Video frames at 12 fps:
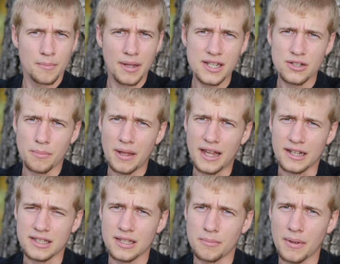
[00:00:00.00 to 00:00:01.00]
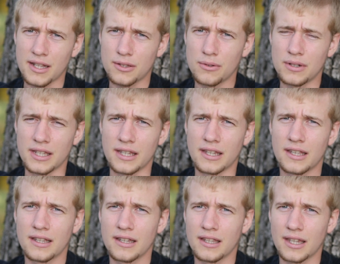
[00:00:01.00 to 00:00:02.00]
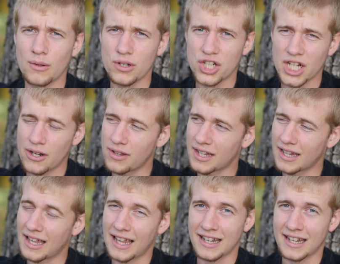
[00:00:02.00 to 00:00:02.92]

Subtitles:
Pastor Matt Dooley, he was sharing